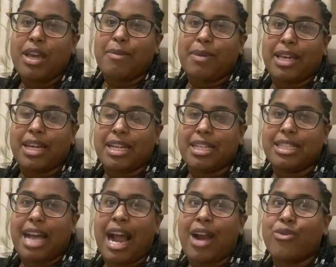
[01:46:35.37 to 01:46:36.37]
because
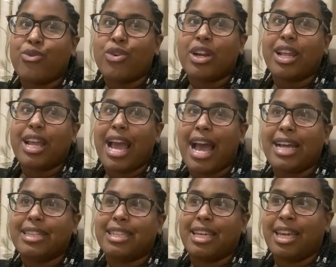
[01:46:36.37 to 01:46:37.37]
I really
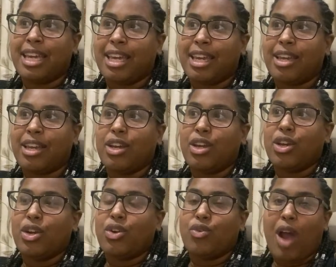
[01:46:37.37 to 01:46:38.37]
had to hit
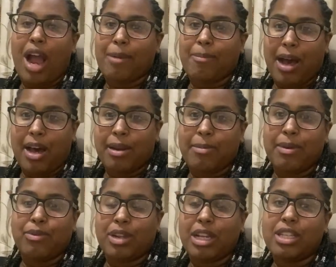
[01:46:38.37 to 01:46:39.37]
rock bottom
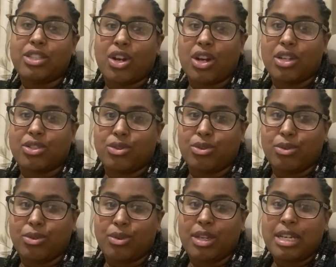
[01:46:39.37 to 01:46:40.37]
and really start
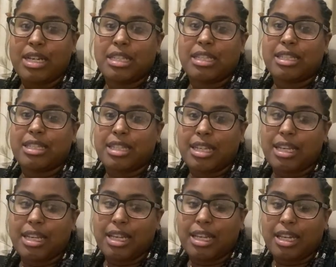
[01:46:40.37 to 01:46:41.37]
to
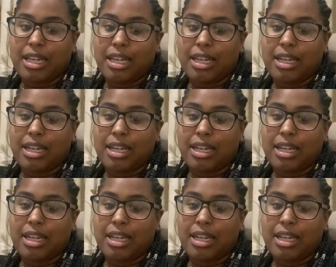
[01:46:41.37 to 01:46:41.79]
see,